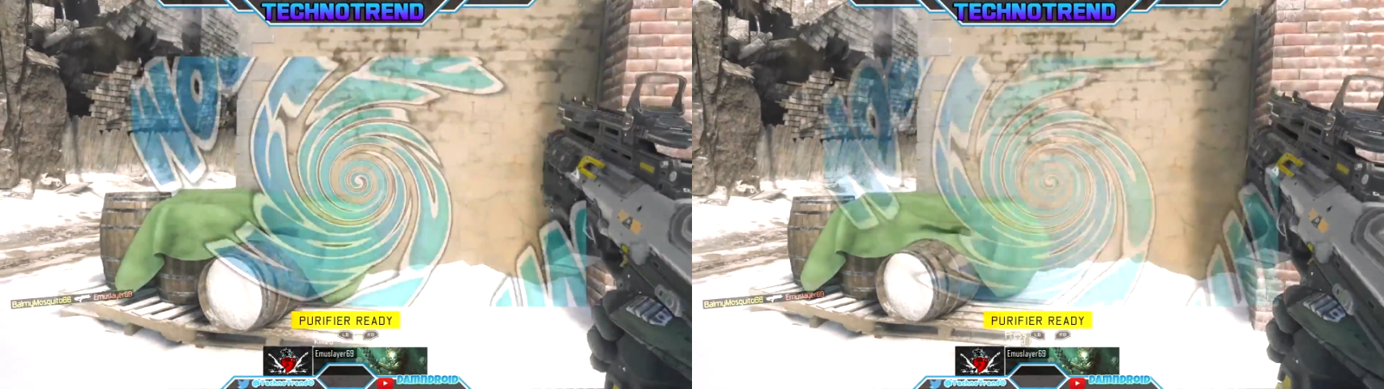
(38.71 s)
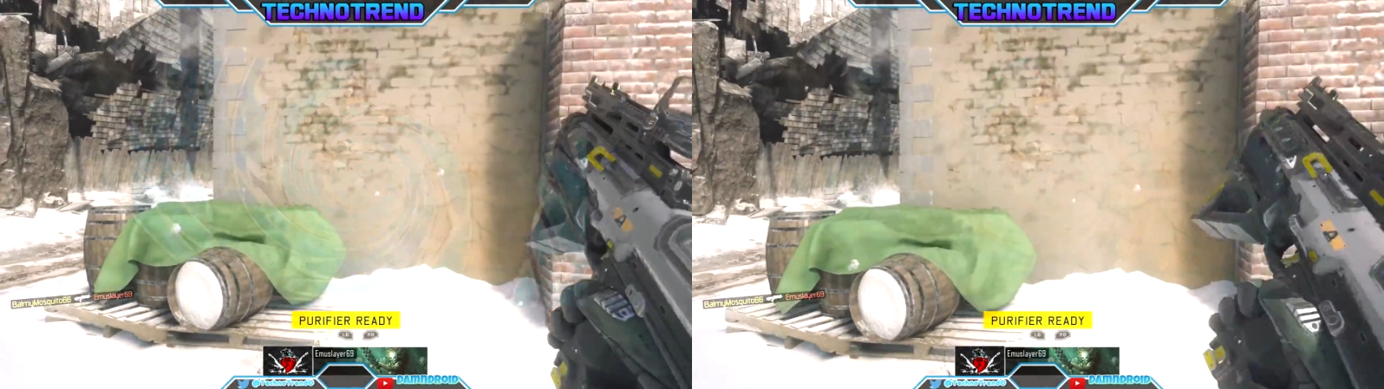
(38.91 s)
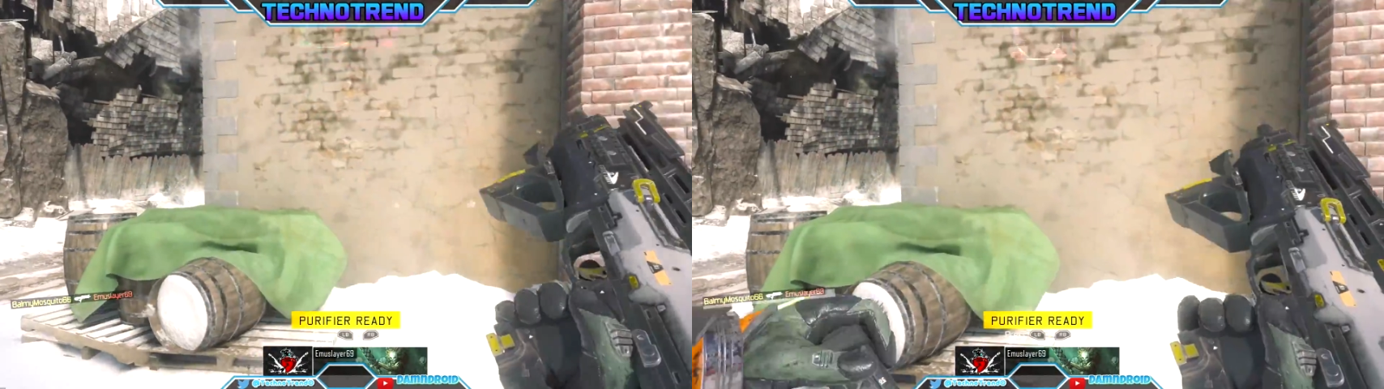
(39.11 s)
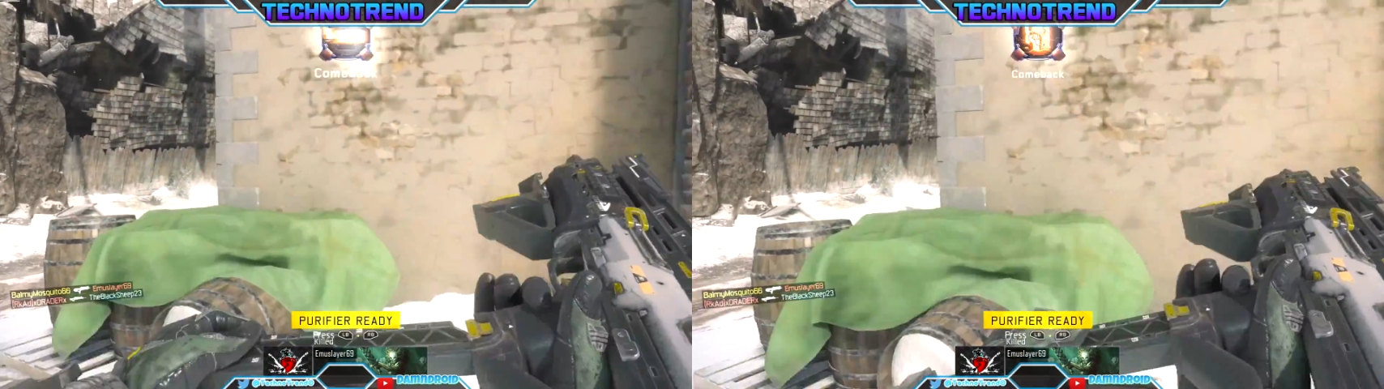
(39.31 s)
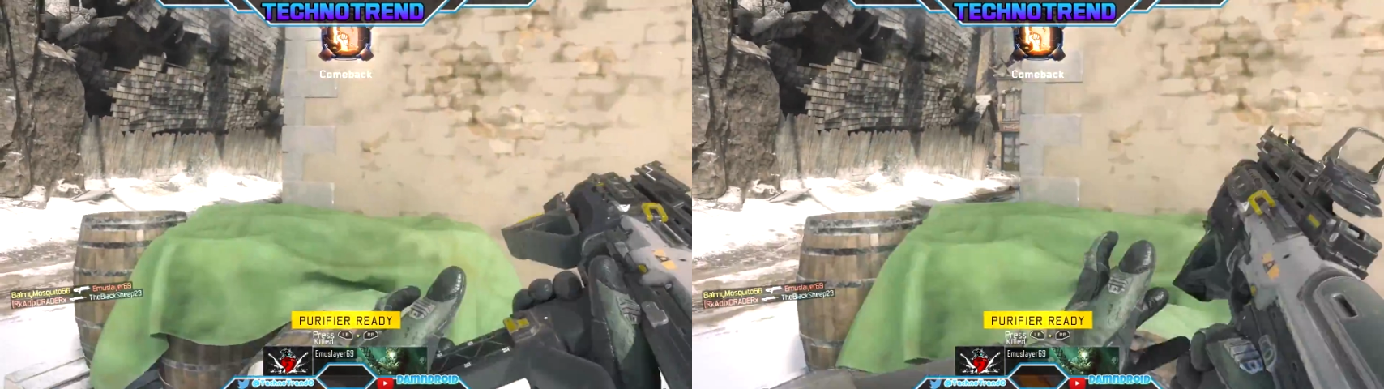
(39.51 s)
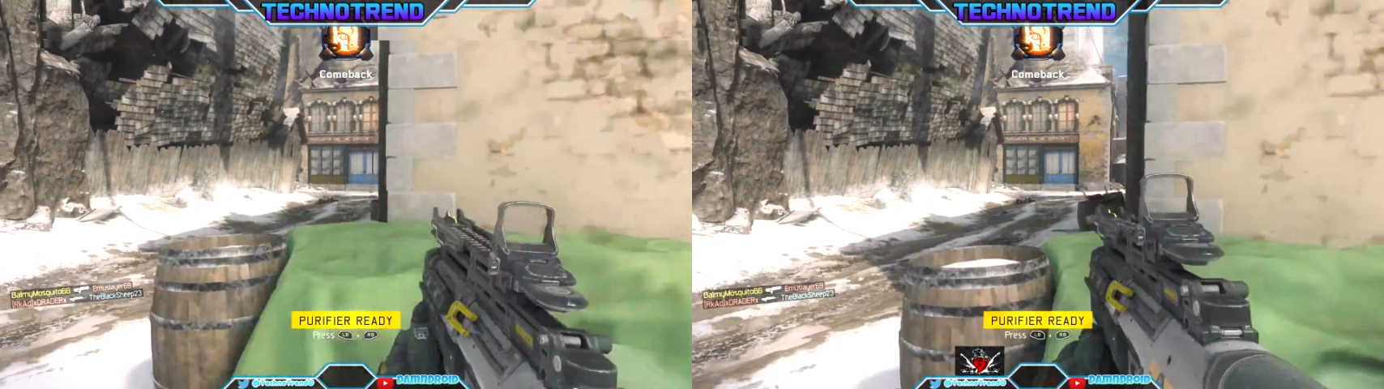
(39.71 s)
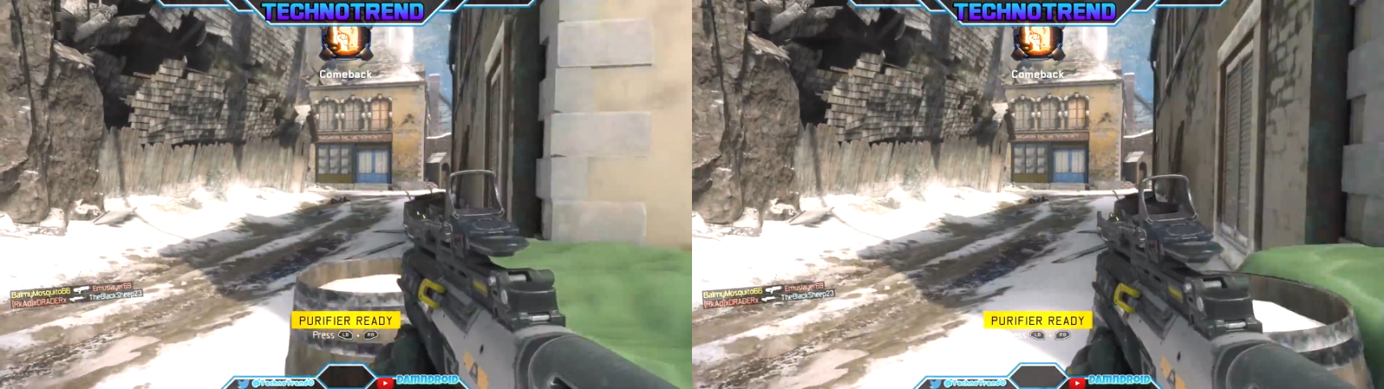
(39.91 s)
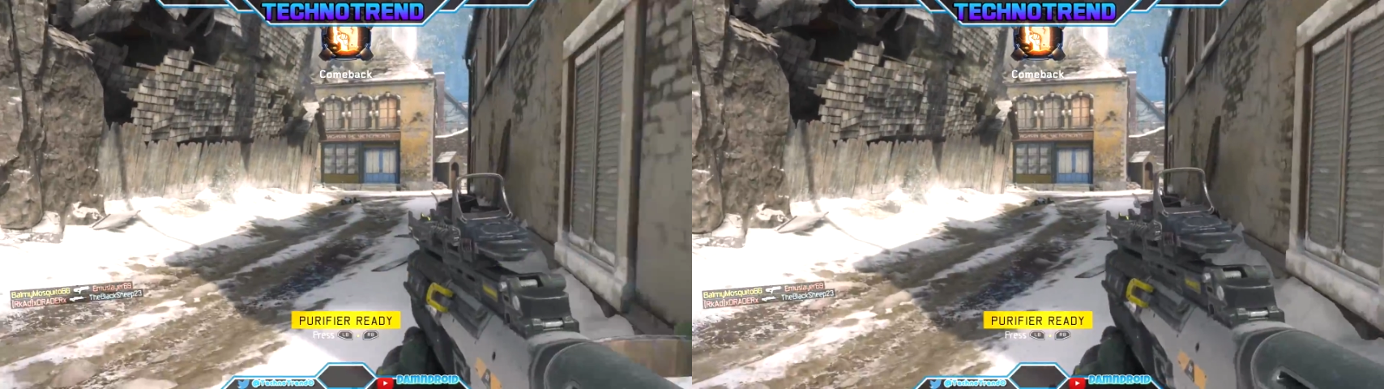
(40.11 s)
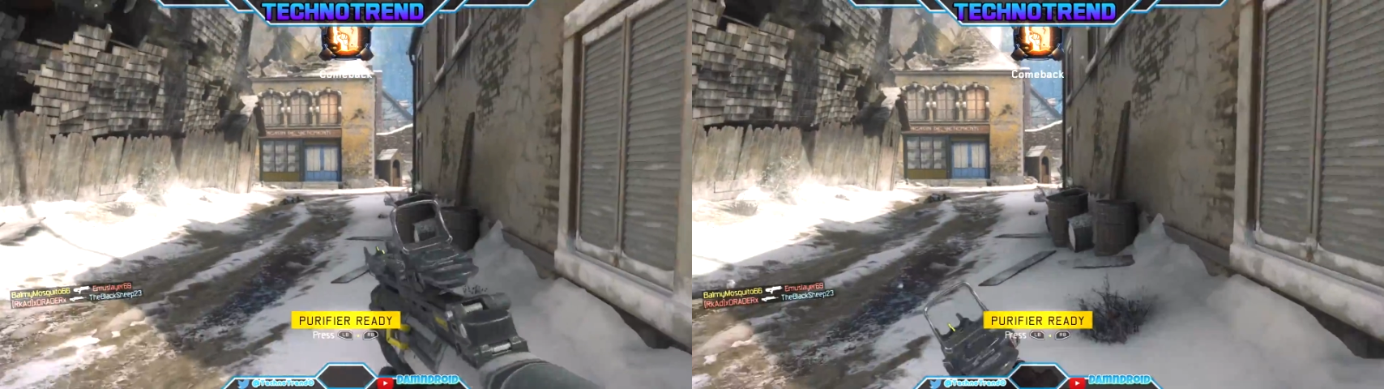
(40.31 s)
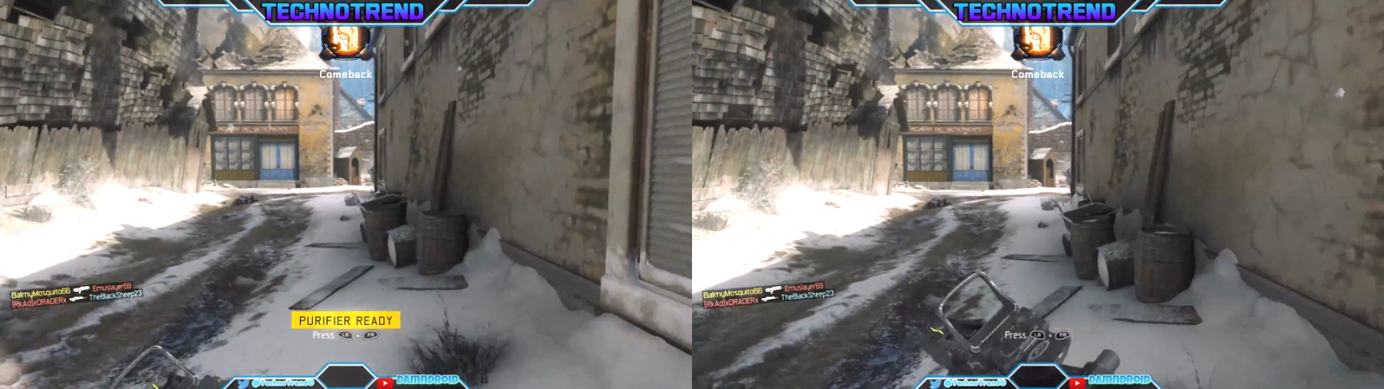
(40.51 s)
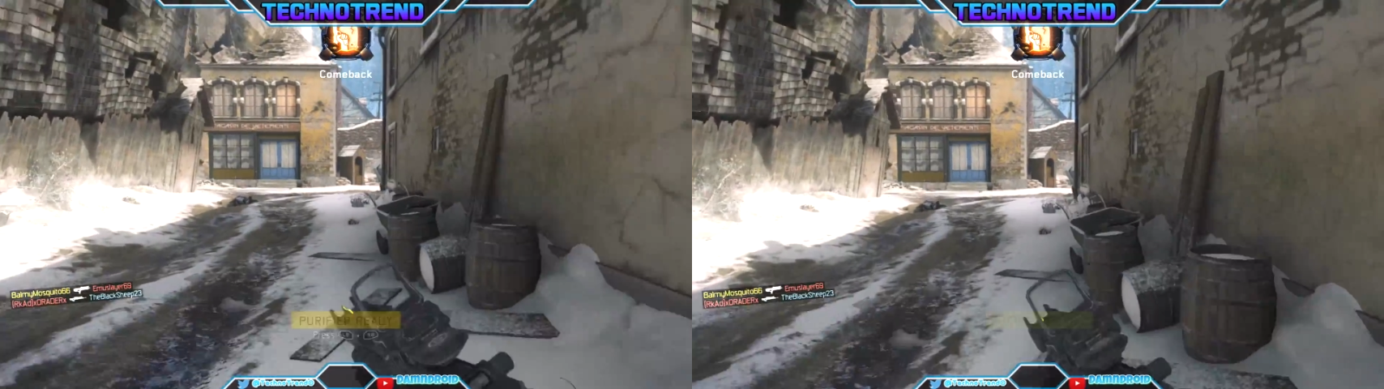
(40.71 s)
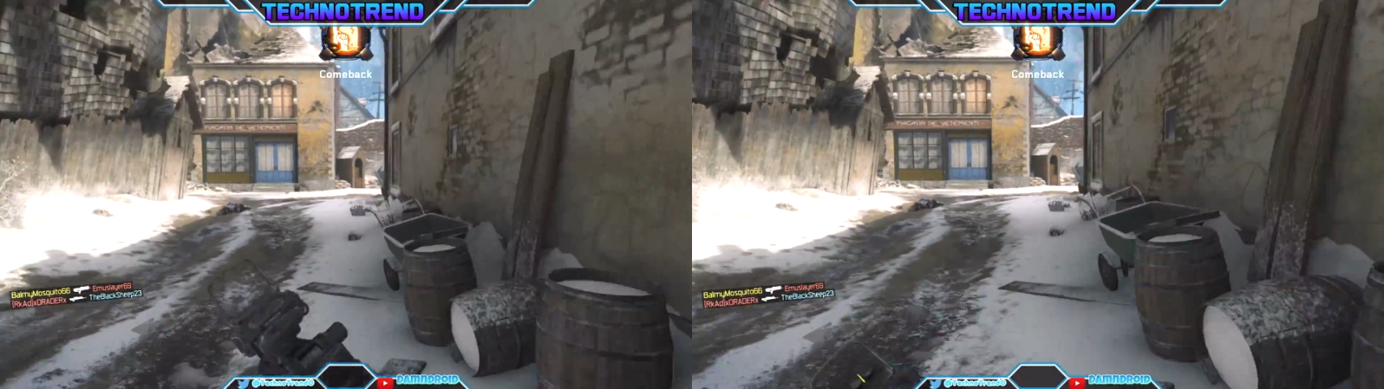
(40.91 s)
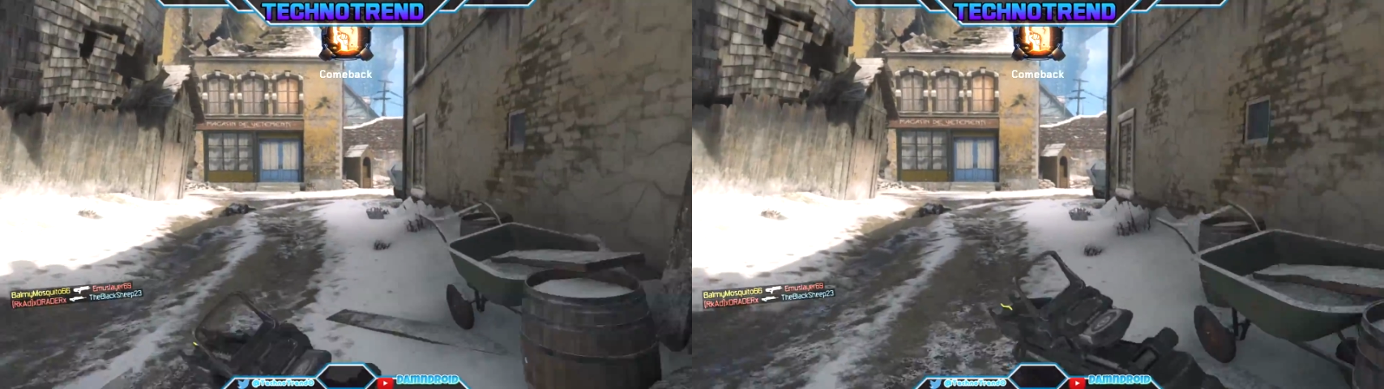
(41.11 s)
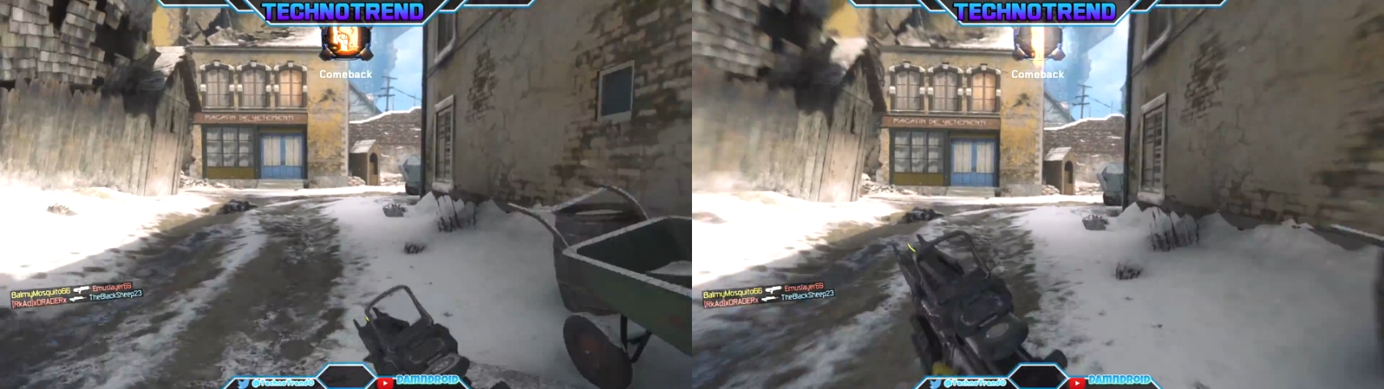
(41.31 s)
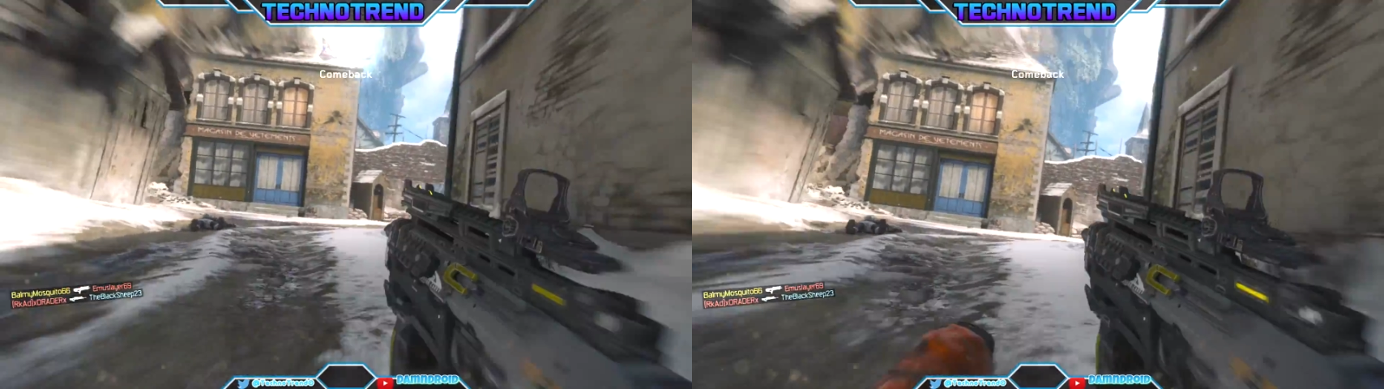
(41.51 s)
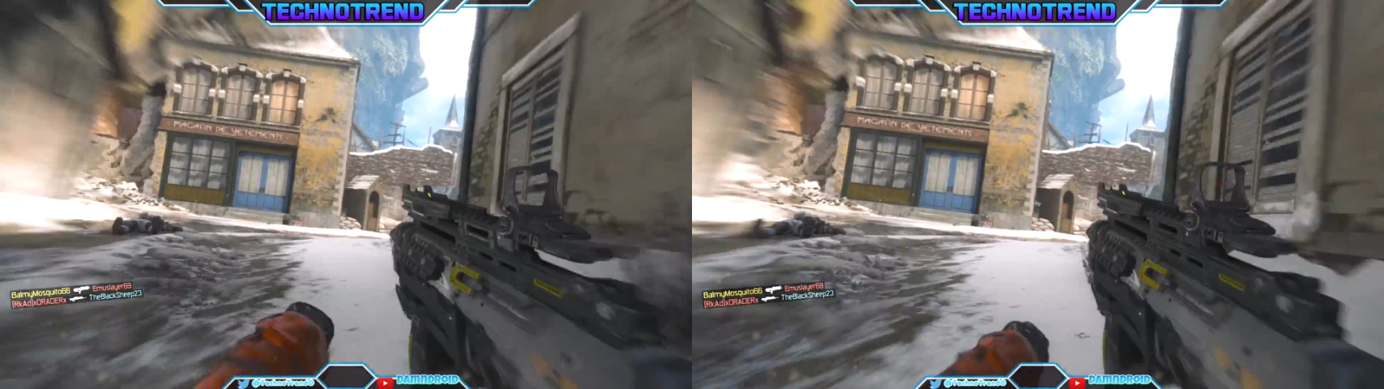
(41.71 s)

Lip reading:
Nobody's mouth can be seen.